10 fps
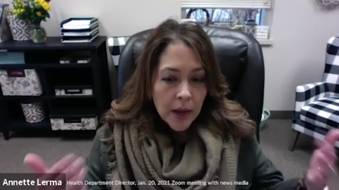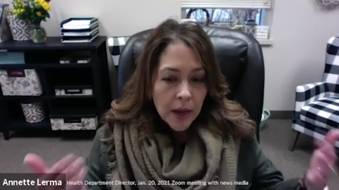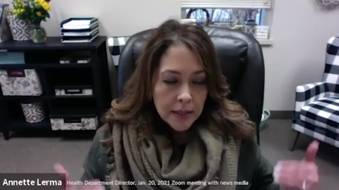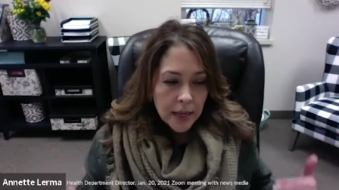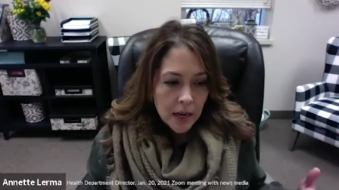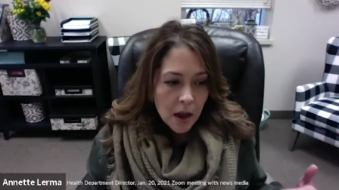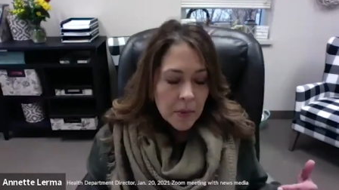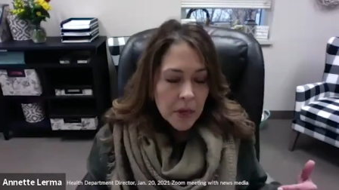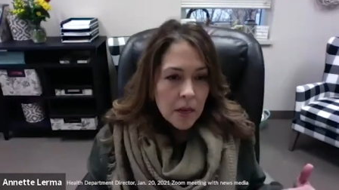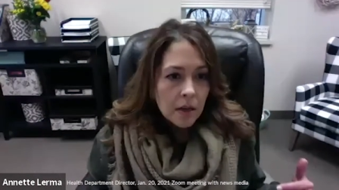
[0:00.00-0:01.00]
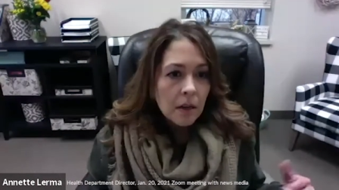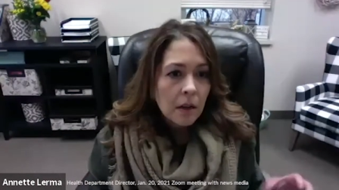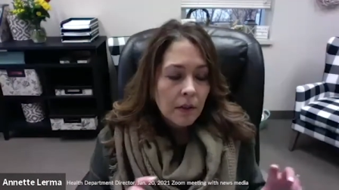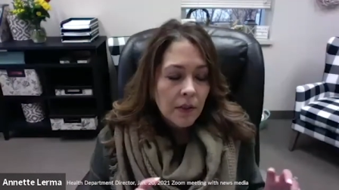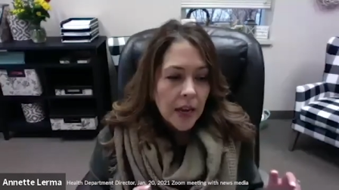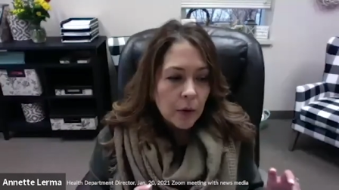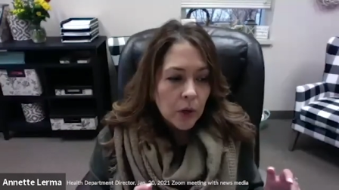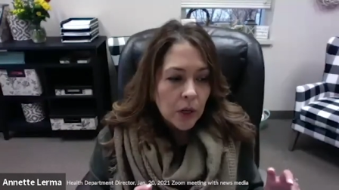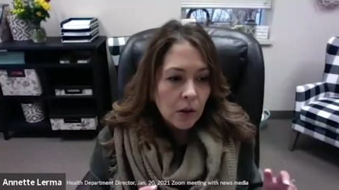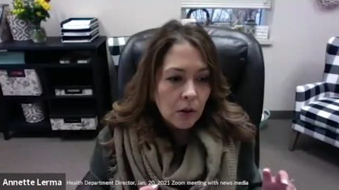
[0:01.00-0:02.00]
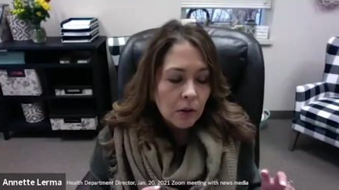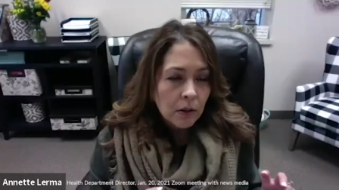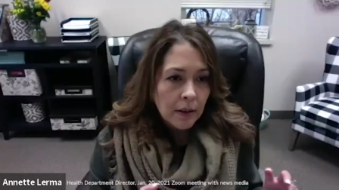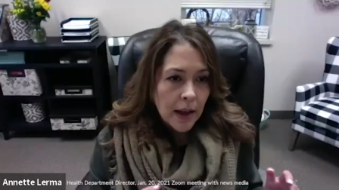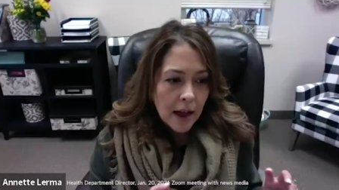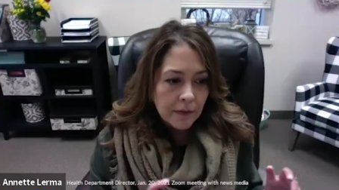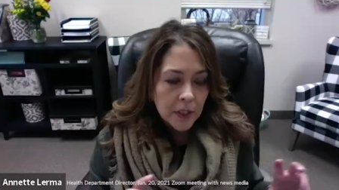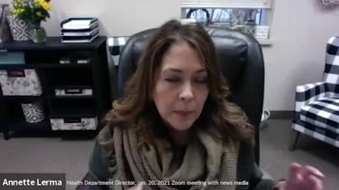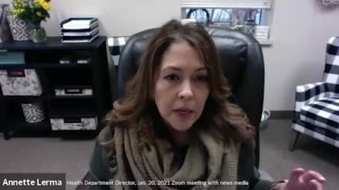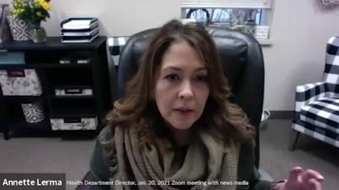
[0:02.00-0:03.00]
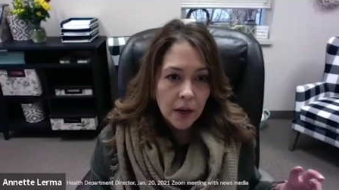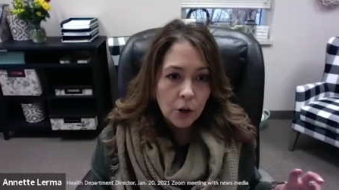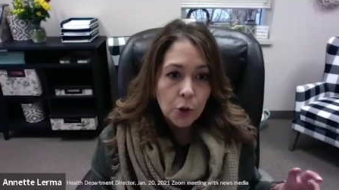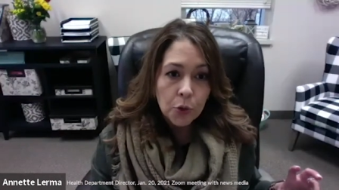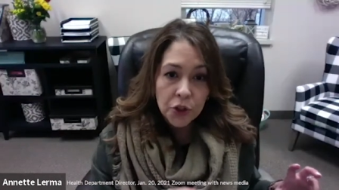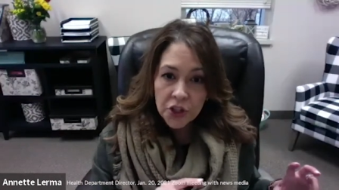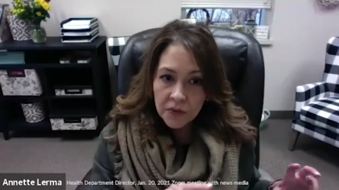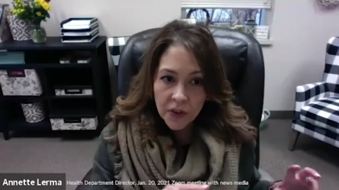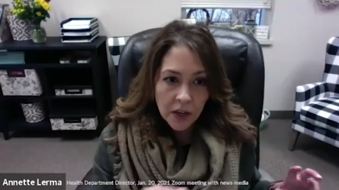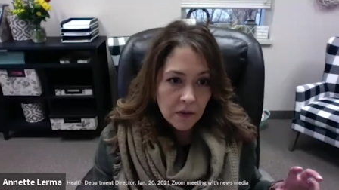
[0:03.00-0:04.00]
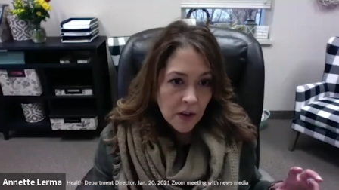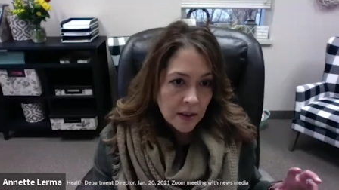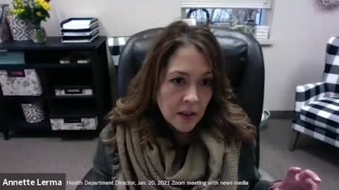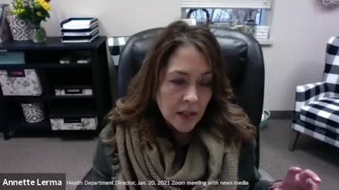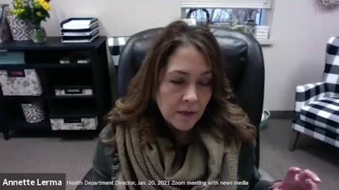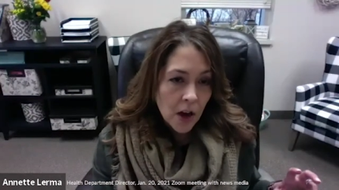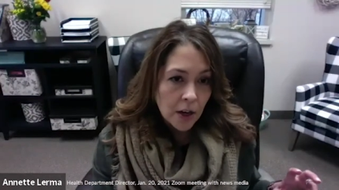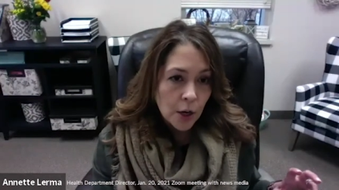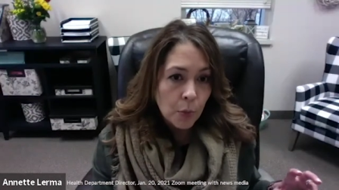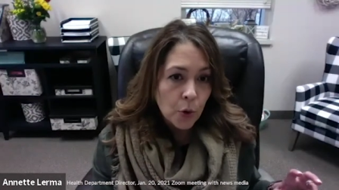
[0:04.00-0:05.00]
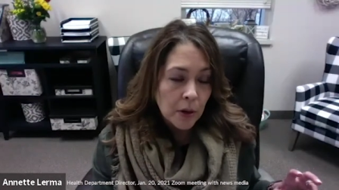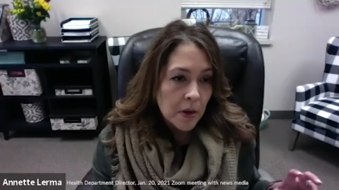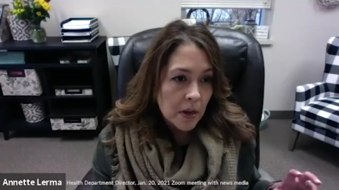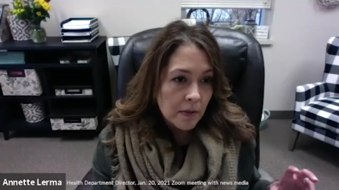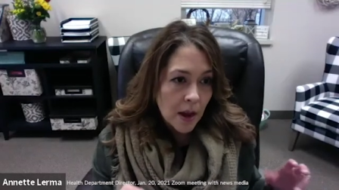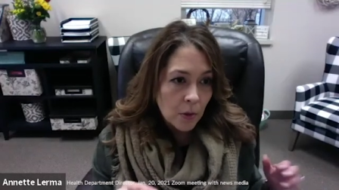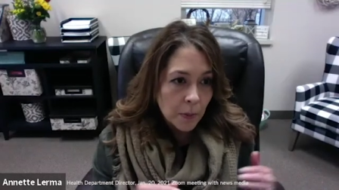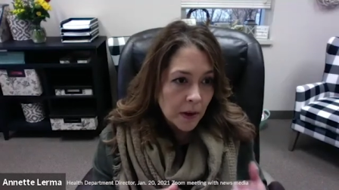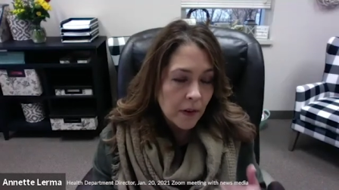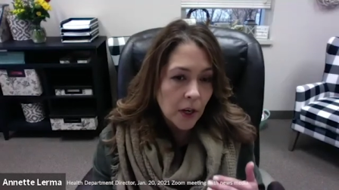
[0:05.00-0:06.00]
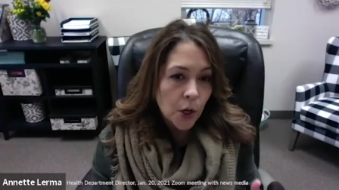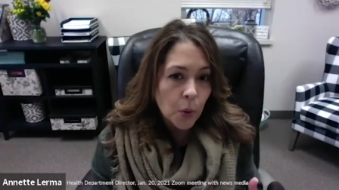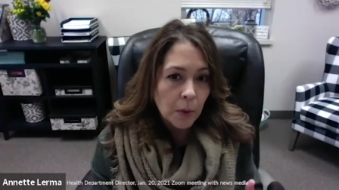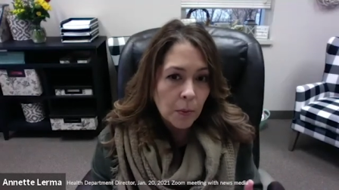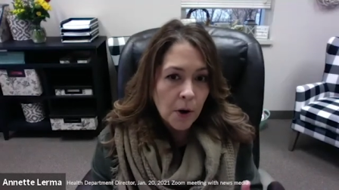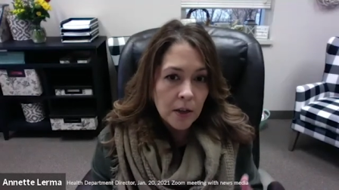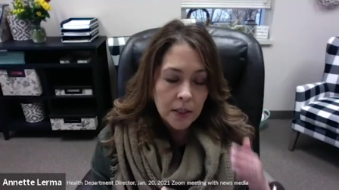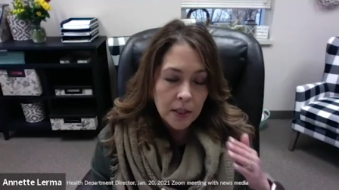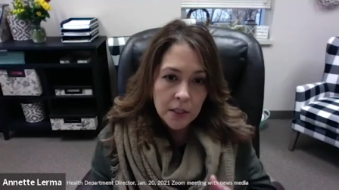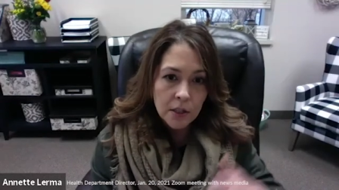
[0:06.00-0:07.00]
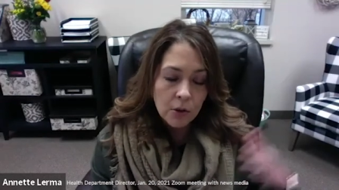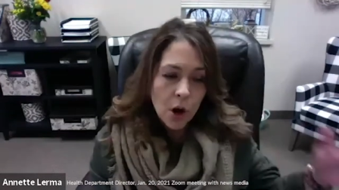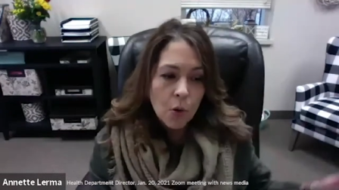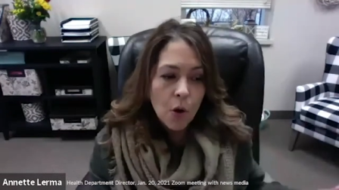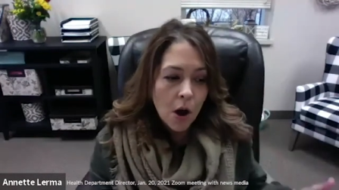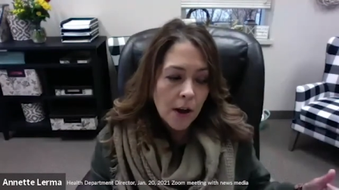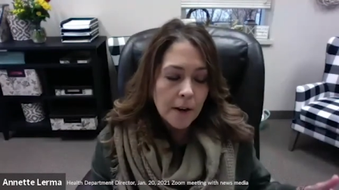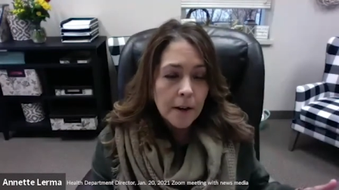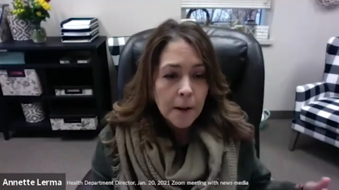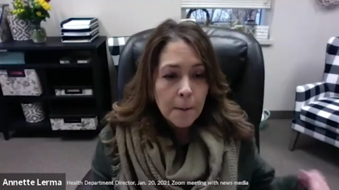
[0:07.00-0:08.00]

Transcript: as they come in, they will have somebody there who will just verify that they've got an appointment. That will be a very quick process. They'll go on.